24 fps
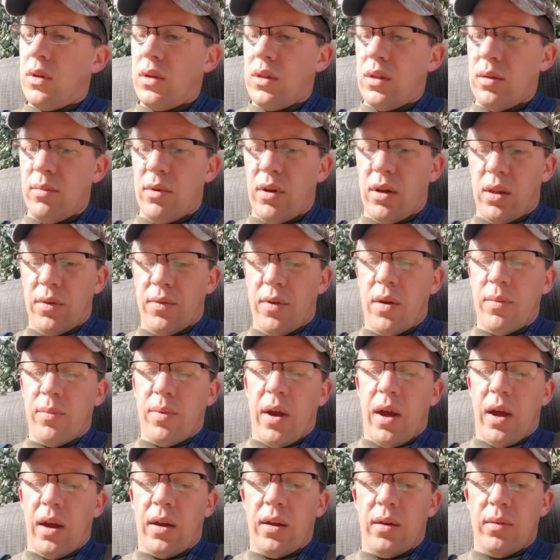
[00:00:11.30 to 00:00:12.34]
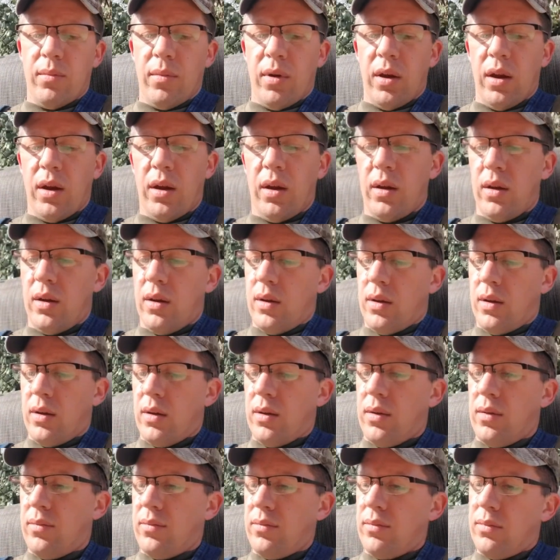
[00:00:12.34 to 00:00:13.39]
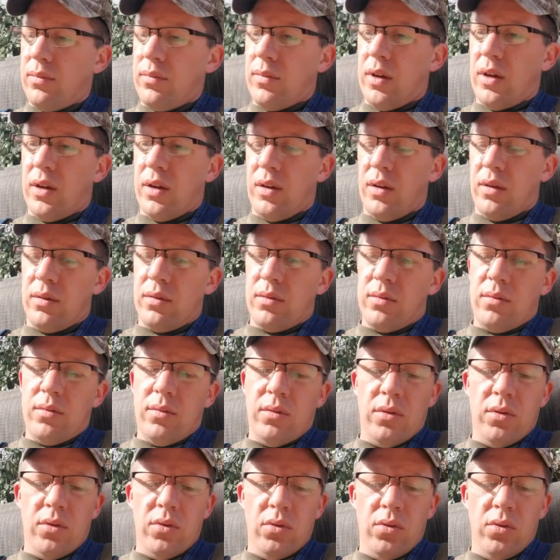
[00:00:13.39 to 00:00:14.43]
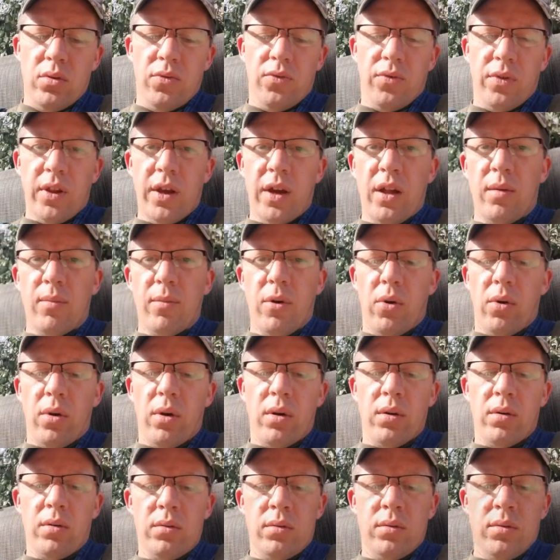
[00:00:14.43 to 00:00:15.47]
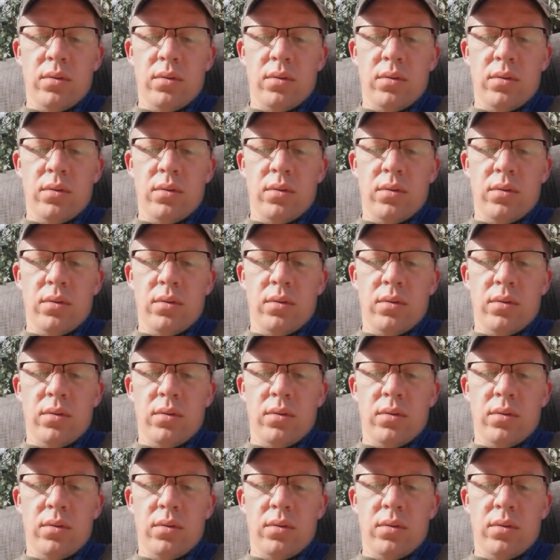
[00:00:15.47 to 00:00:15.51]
the middle of unpacking my new flail mower.